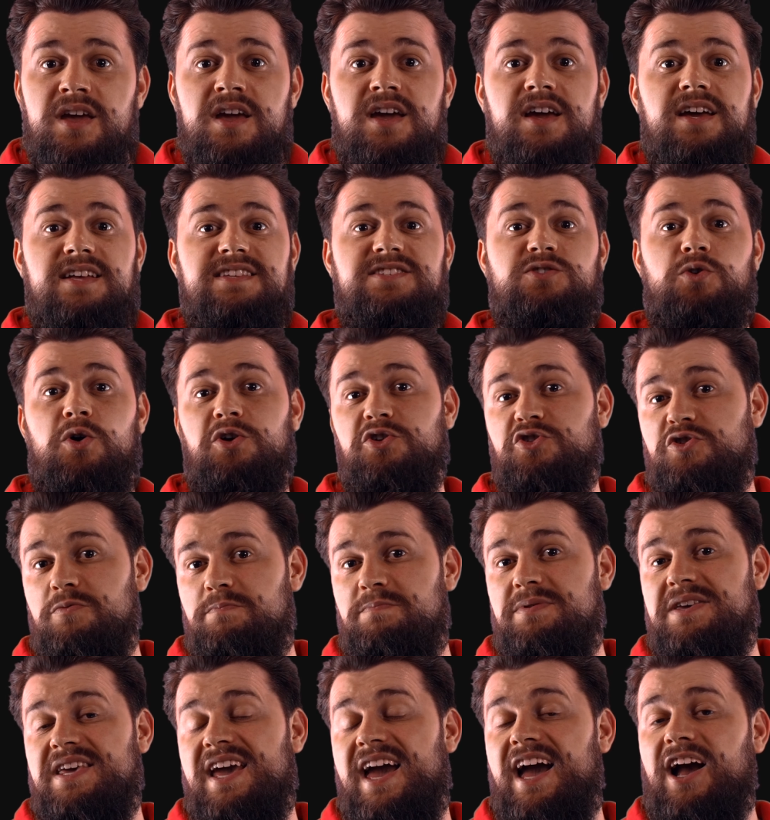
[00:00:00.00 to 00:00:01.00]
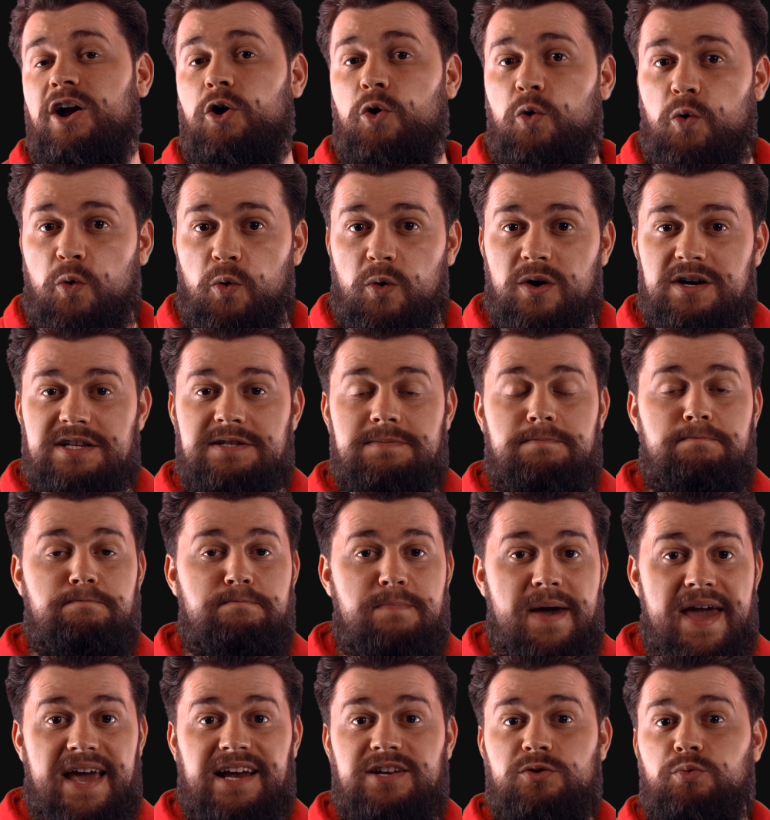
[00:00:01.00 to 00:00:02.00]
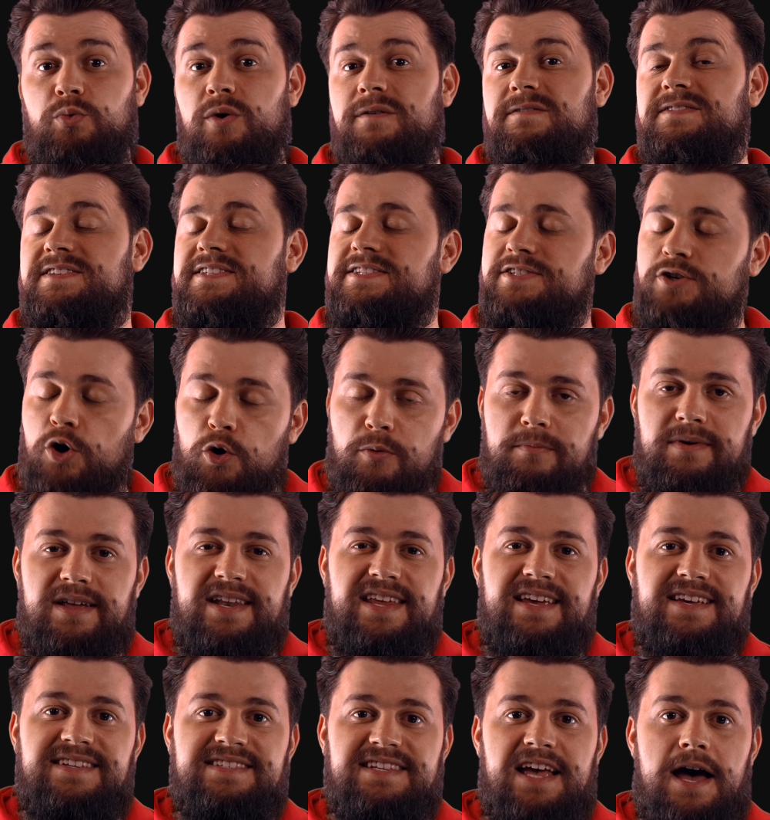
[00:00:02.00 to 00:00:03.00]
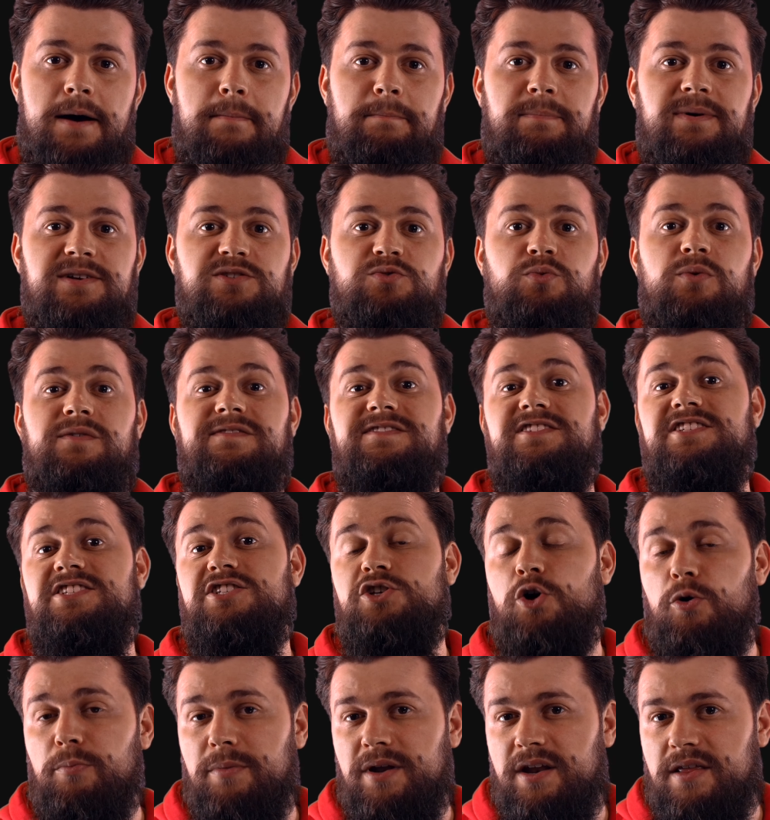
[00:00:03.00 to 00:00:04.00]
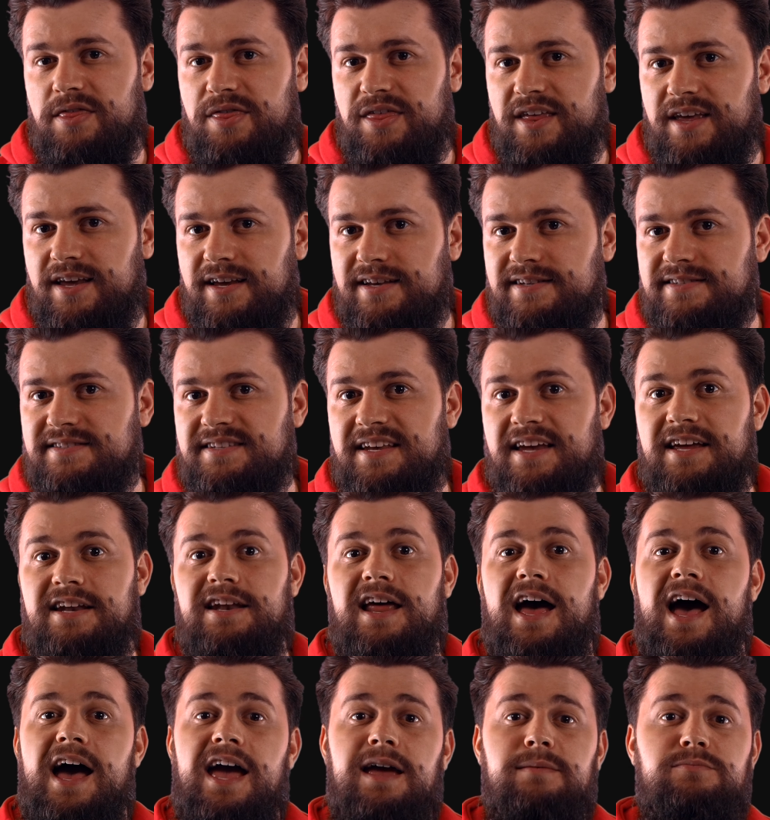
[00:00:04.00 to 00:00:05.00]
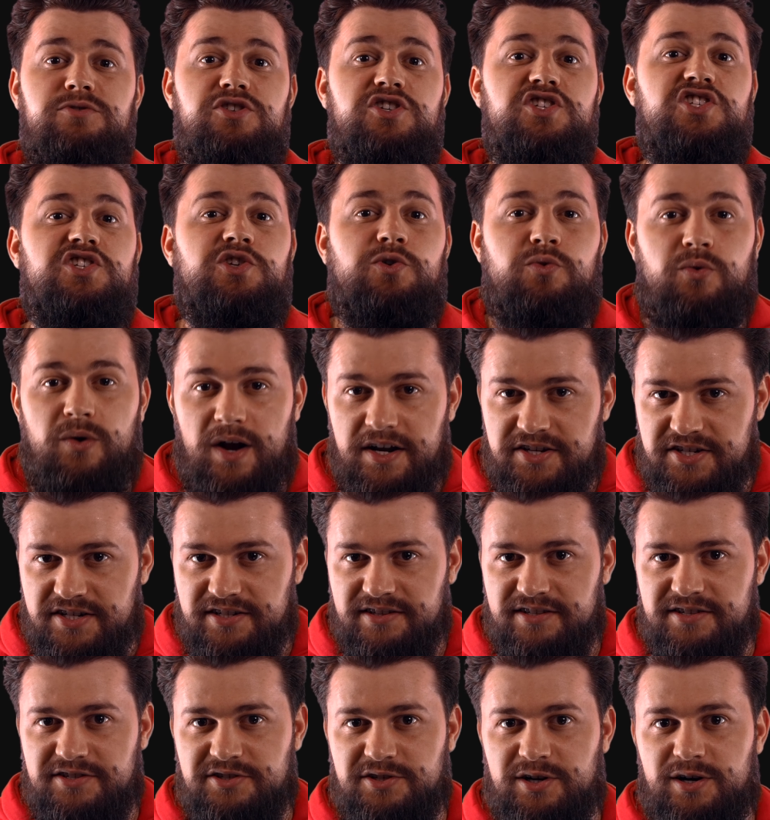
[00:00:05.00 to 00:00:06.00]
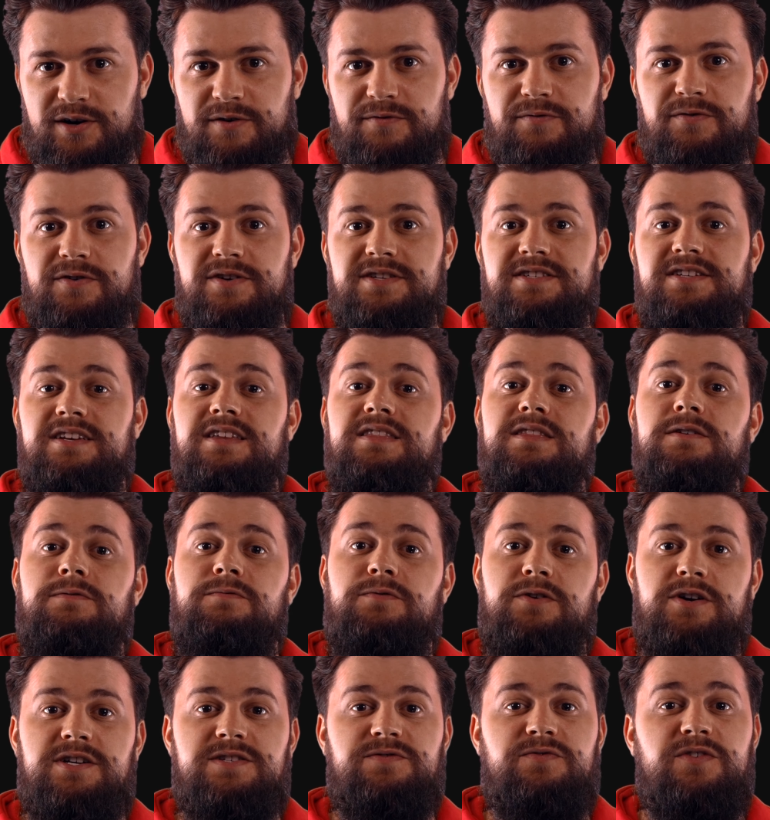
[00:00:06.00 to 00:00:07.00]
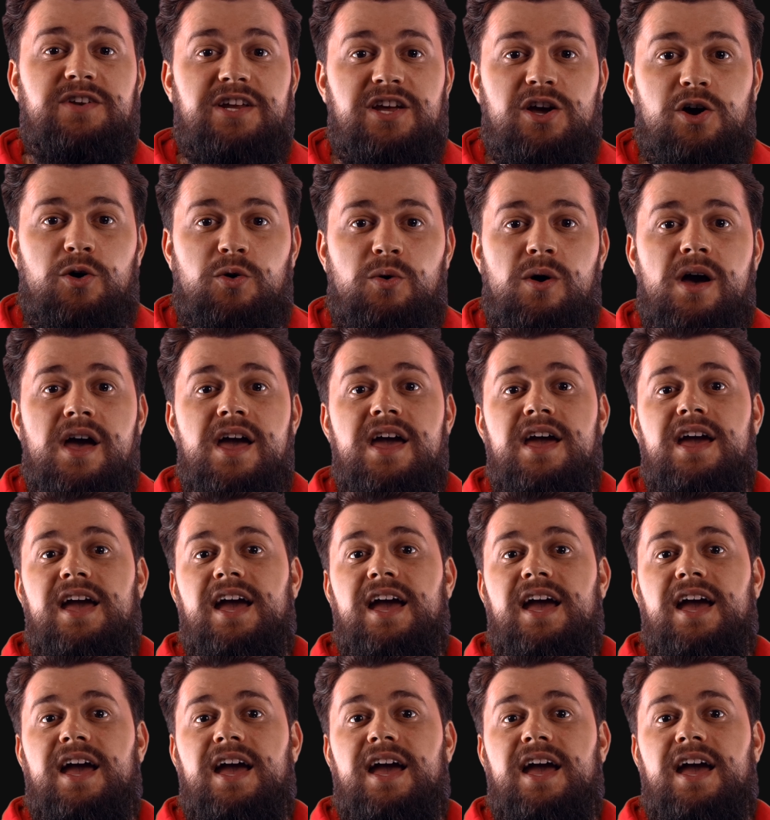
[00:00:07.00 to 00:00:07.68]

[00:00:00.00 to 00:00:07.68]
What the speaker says: It's going to be a course baked with so many examples, with so many things, and I am just scratching the surface in the first video.